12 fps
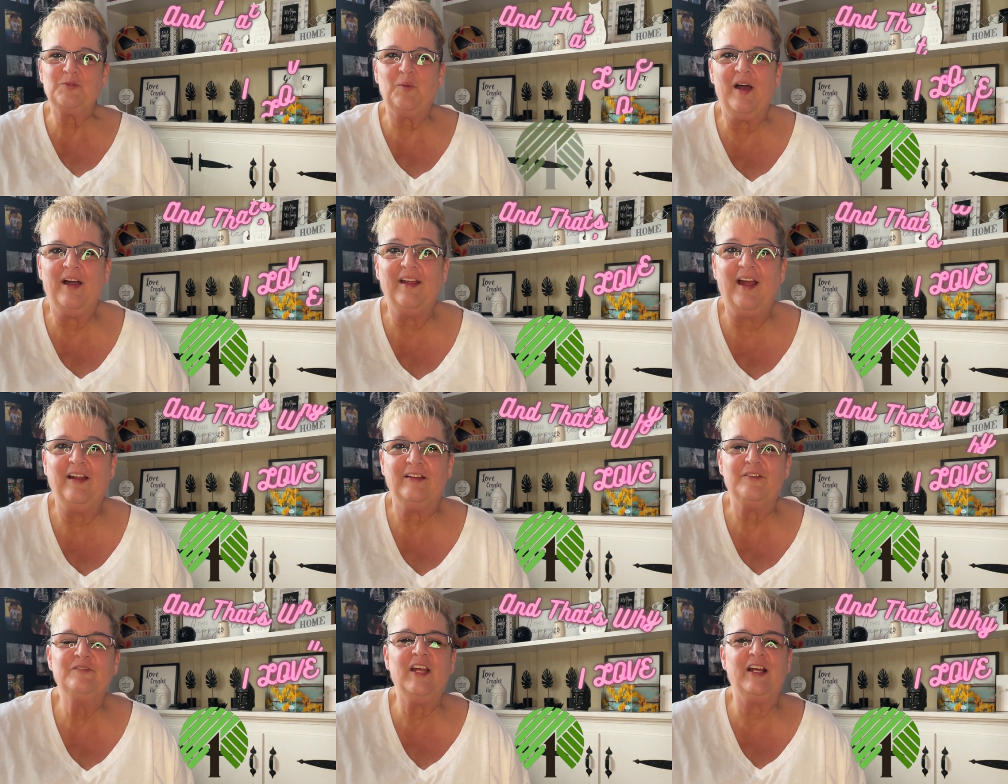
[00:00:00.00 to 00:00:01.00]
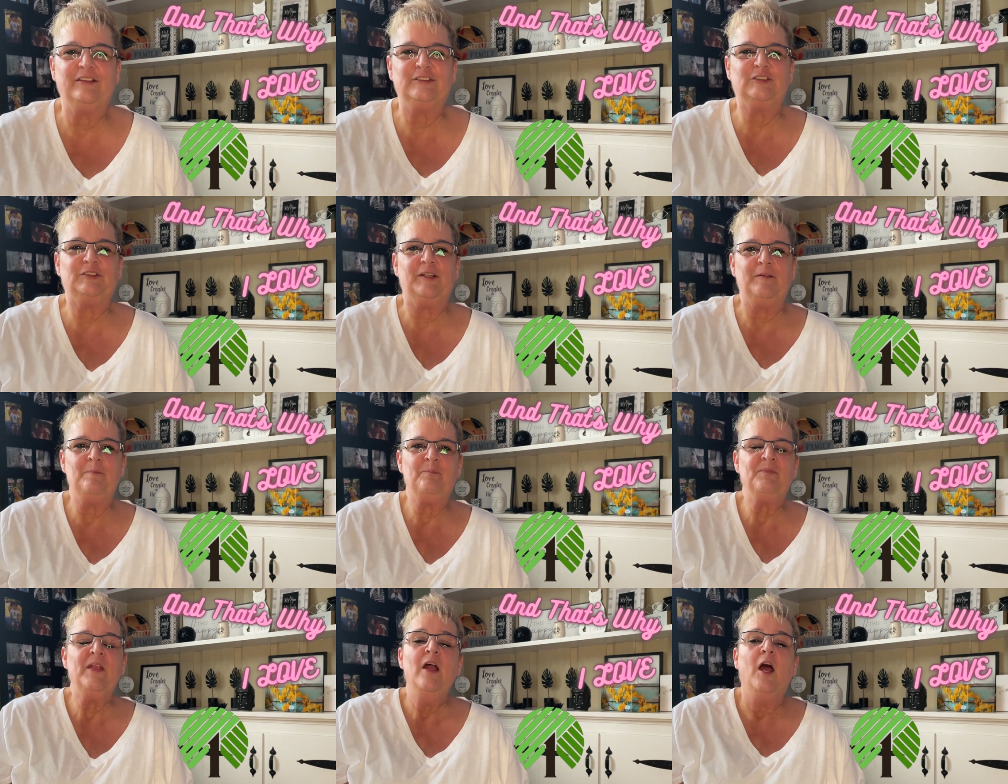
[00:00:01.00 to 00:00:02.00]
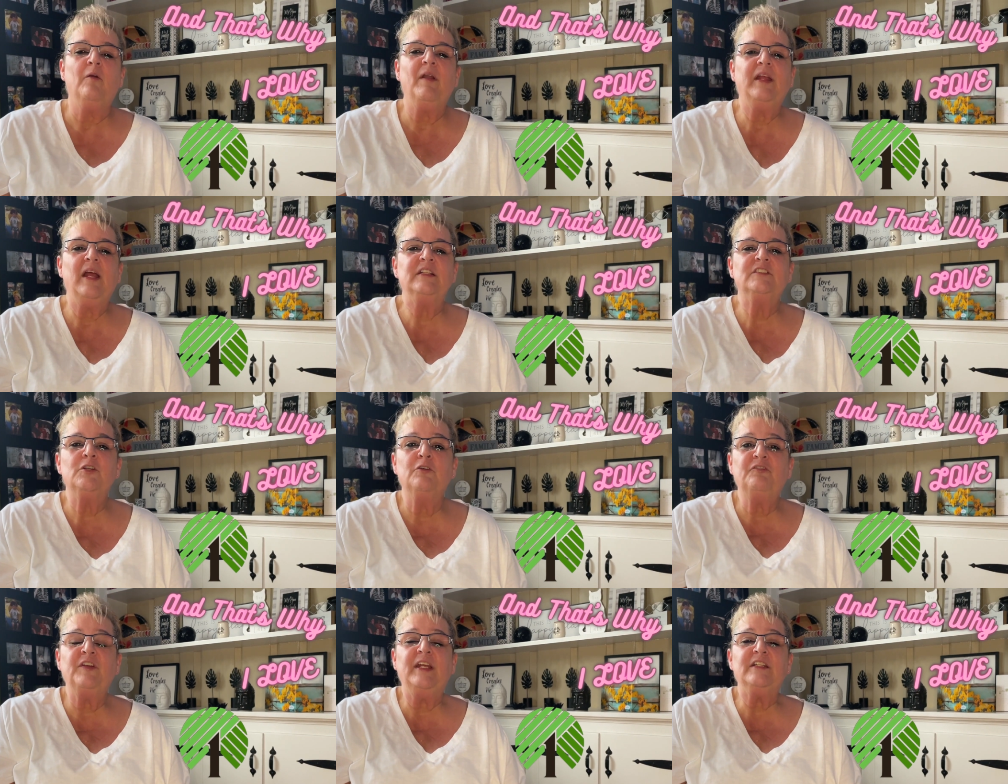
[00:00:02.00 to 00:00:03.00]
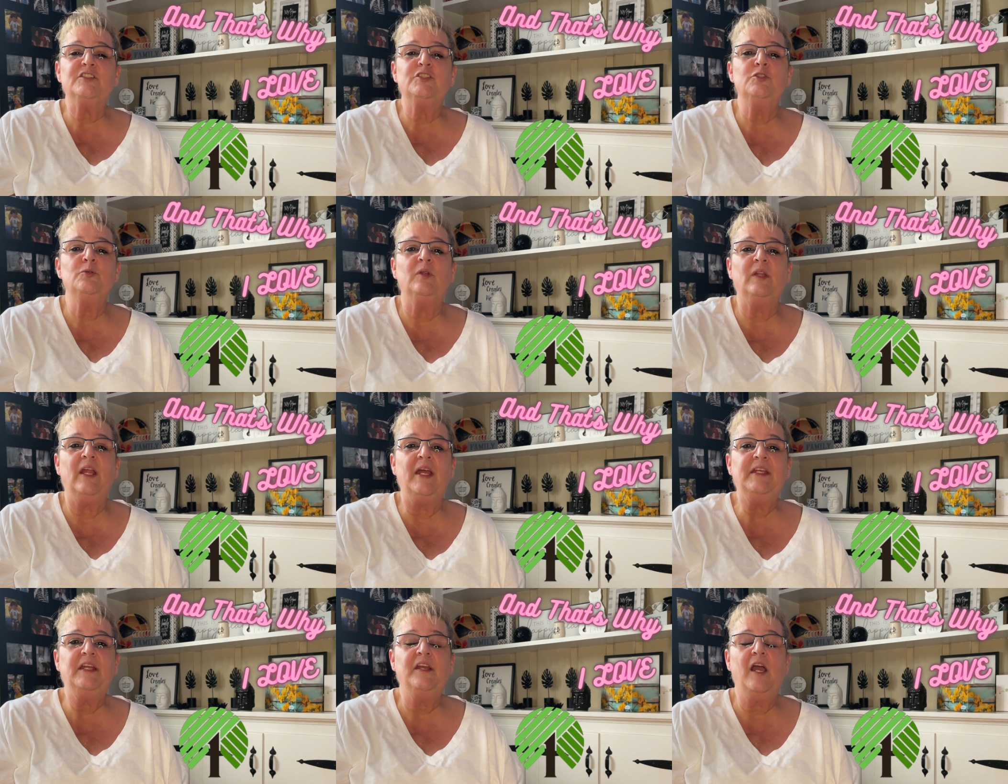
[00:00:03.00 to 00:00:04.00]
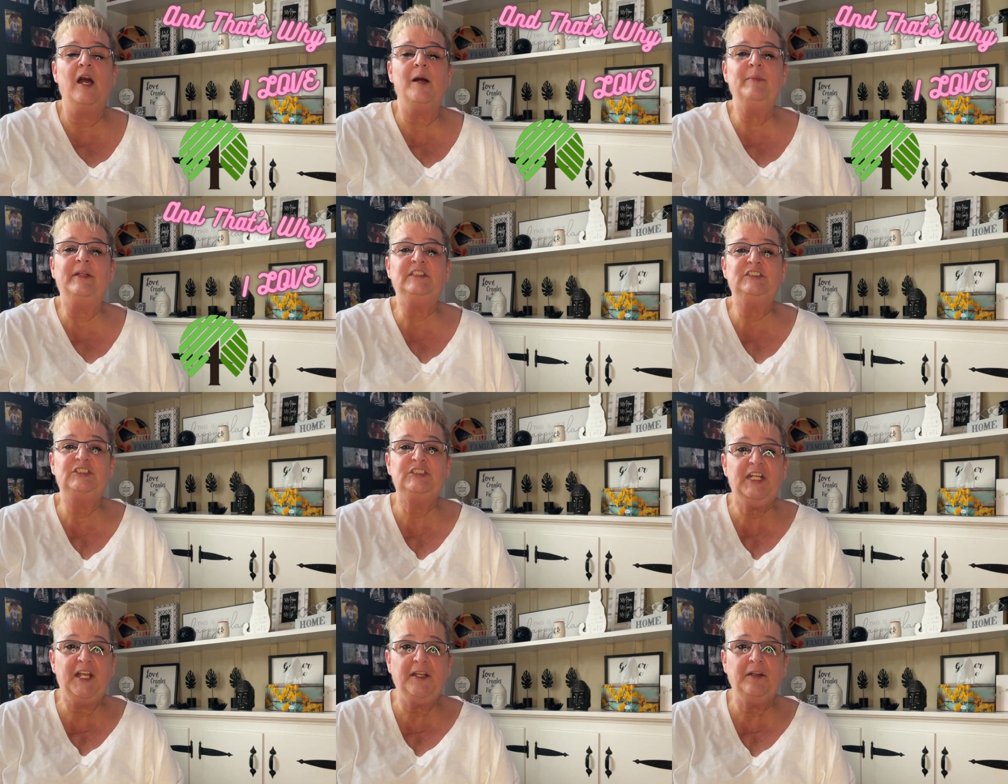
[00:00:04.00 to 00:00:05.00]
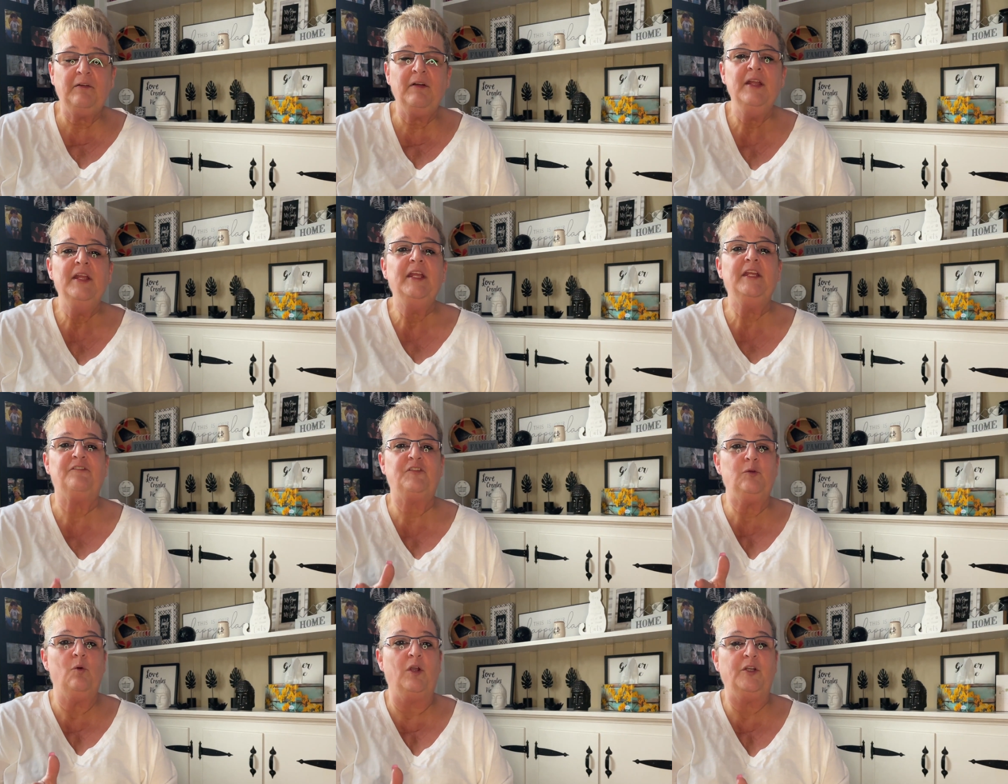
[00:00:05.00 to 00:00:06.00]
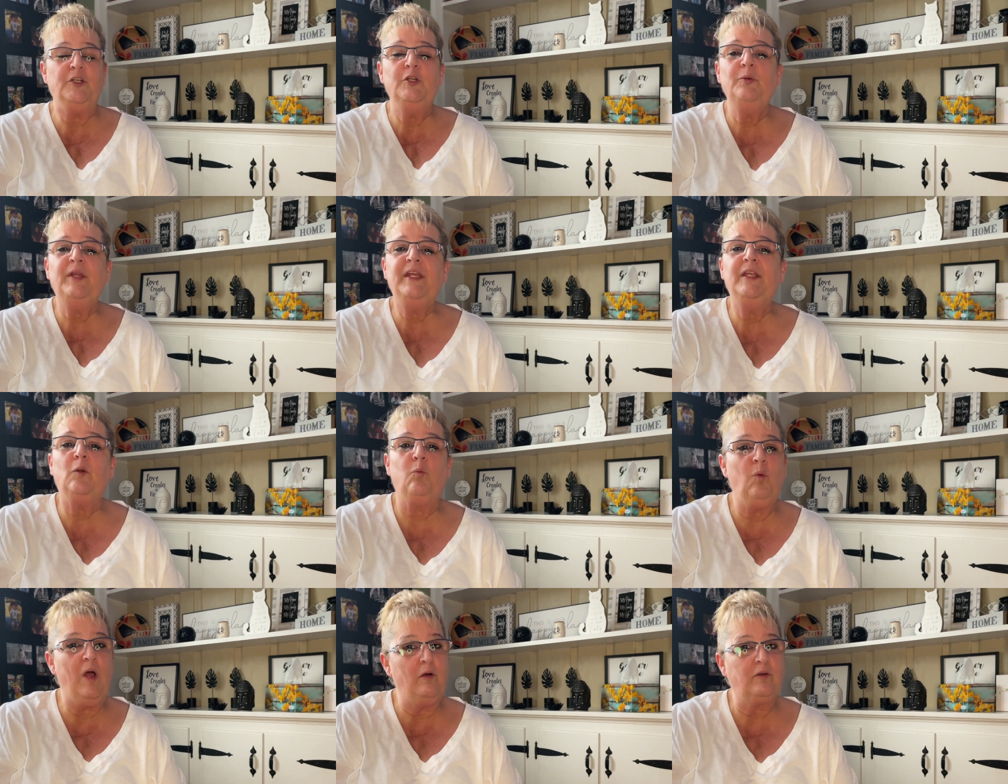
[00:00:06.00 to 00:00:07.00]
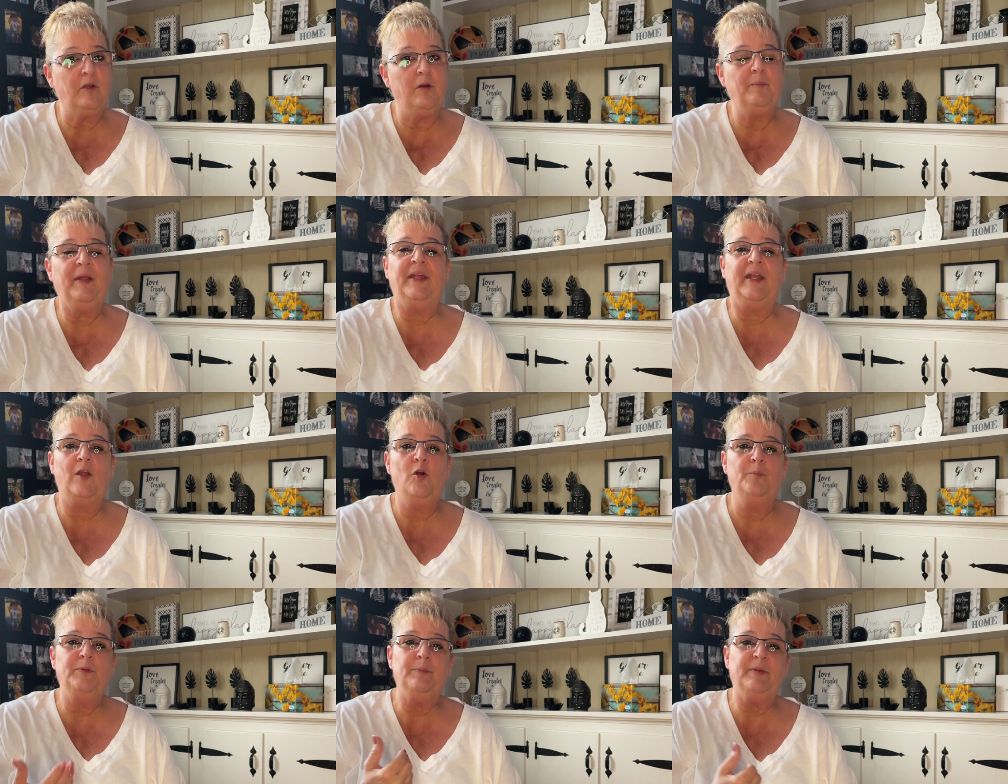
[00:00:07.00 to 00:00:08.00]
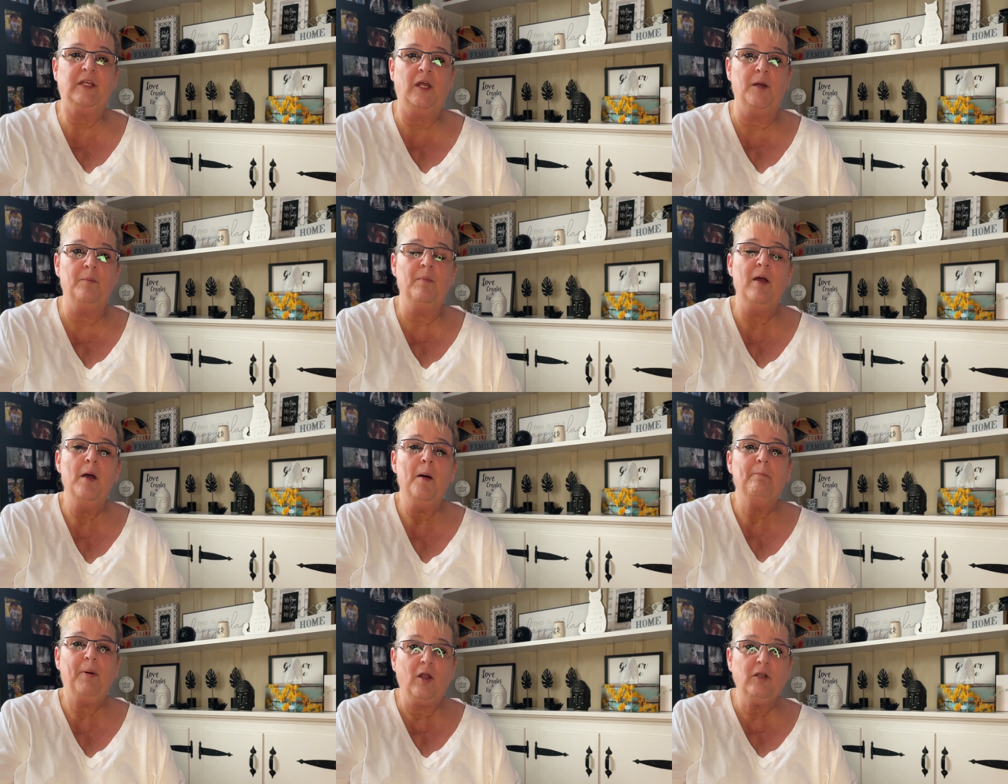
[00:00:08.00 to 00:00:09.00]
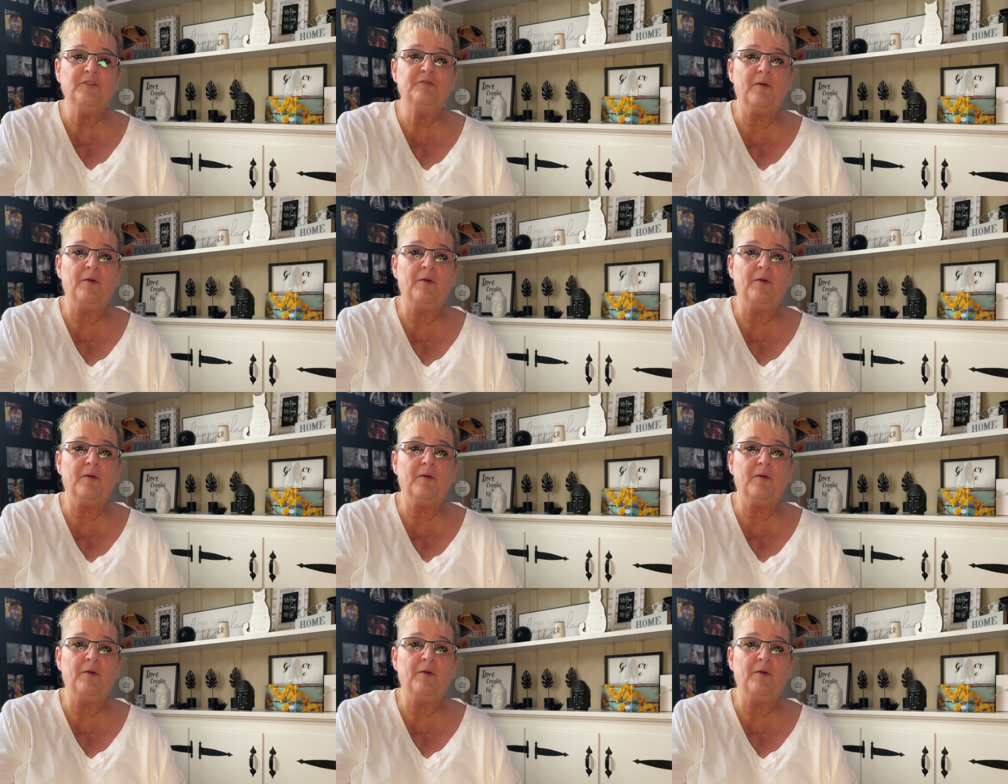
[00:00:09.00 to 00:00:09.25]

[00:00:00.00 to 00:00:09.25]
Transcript: why I love Dollar Tree. All right, guys, don't forget to like, comment, share. If you are new here, welcome, and I hope you become part of